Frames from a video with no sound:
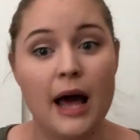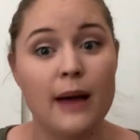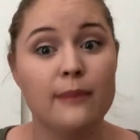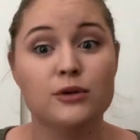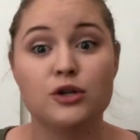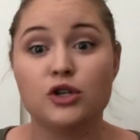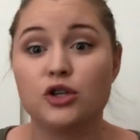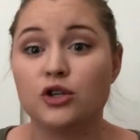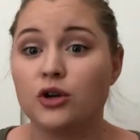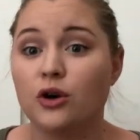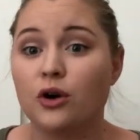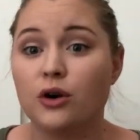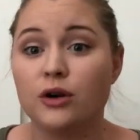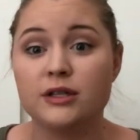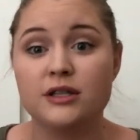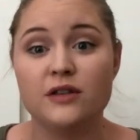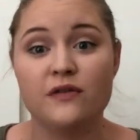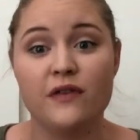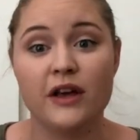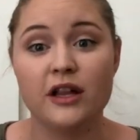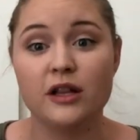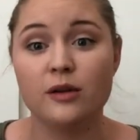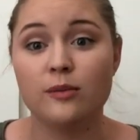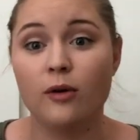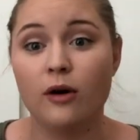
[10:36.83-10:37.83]
I'm sure it's
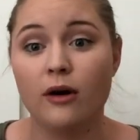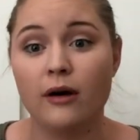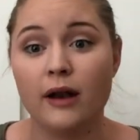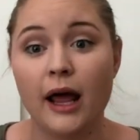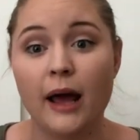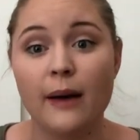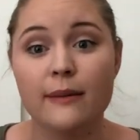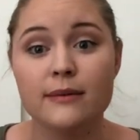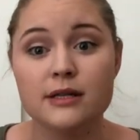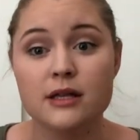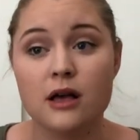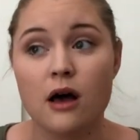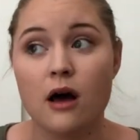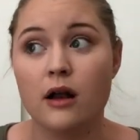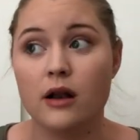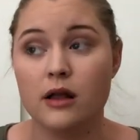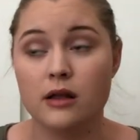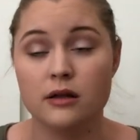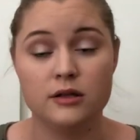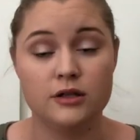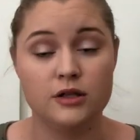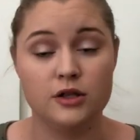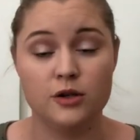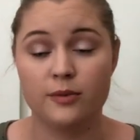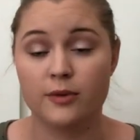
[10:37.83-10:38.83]
available on Amazon
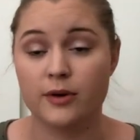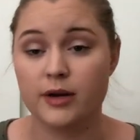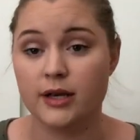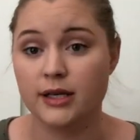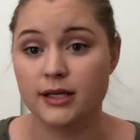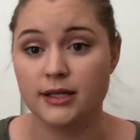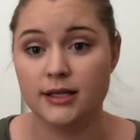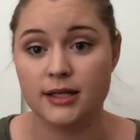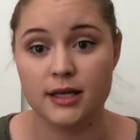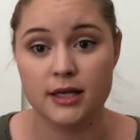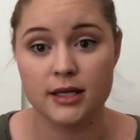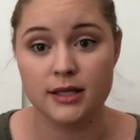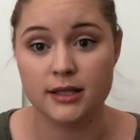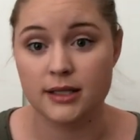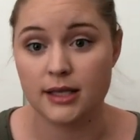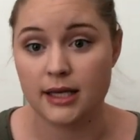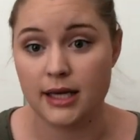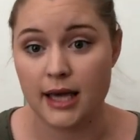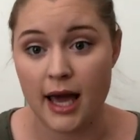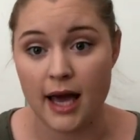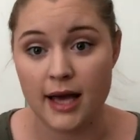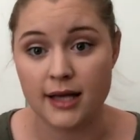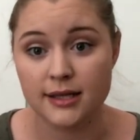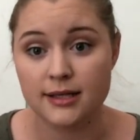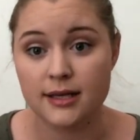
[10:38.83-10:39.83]
and super easy to
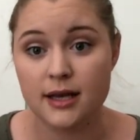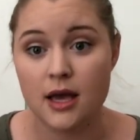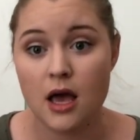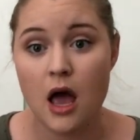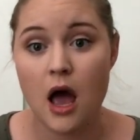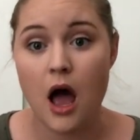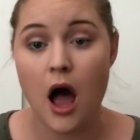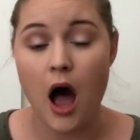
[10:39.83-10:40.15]
get.